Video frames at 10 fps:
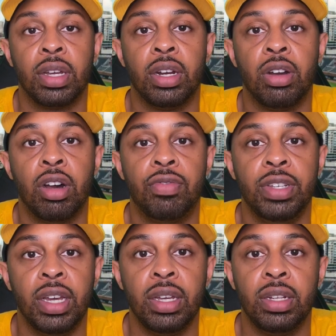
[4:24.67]
off
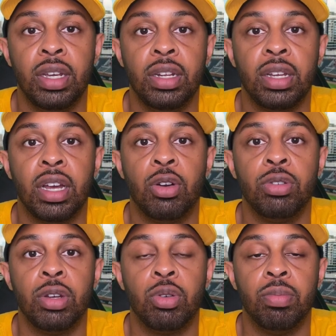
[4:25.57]
day, and
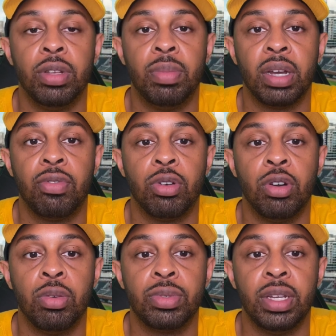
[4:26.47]
then they're back for a
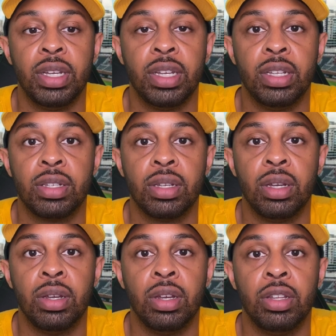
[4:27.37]
homestand against
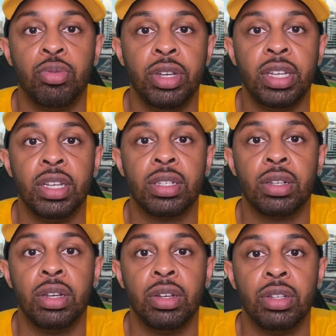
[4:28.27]
3 against
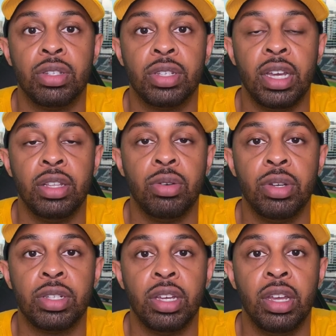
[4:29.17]
St.
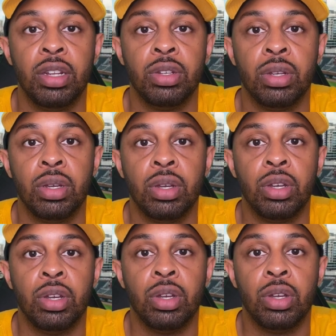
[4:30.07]
Louis and
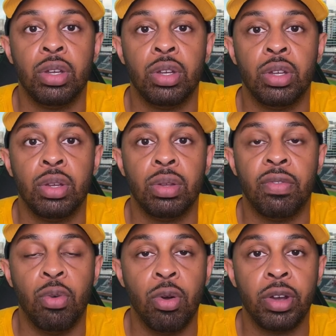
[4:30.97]

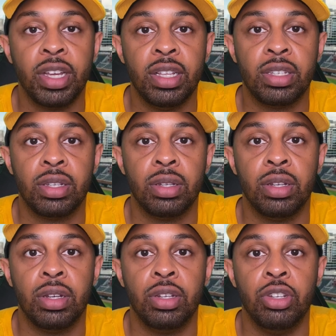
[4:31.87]
4 against
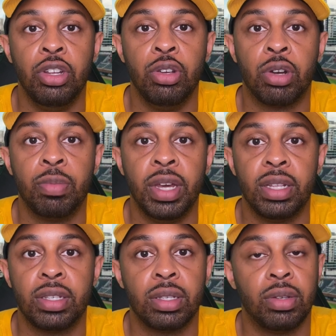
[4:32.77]
the New York
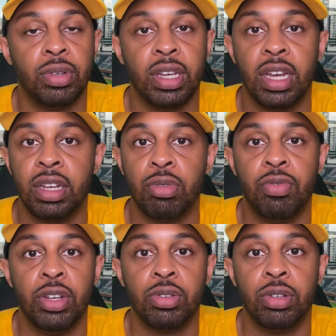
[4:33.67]
Mets. Gotta get
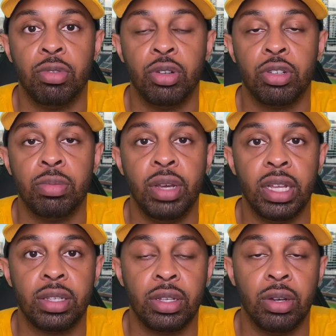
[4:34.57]
revenge on those
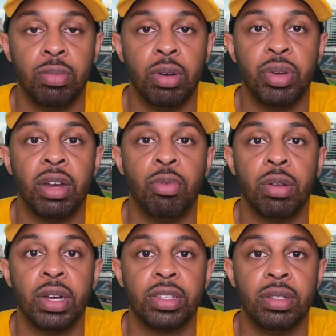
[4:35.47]
Mets, though. But we
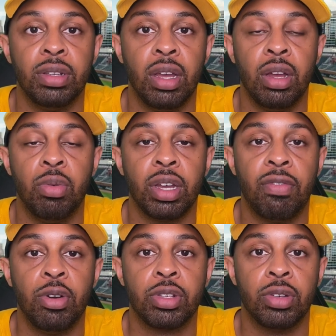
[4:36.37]
gotta
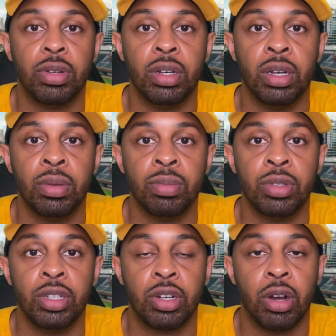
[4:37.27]
focus on
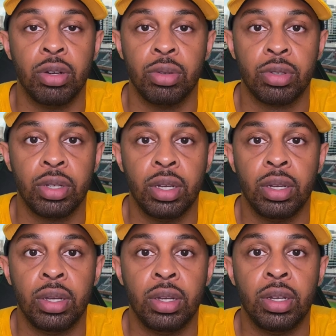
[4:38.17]
the Cardinals
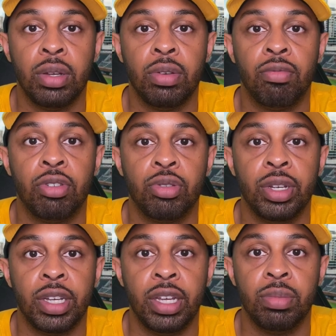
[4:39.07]
for
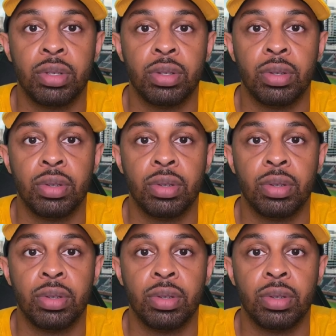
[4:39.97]
3 games.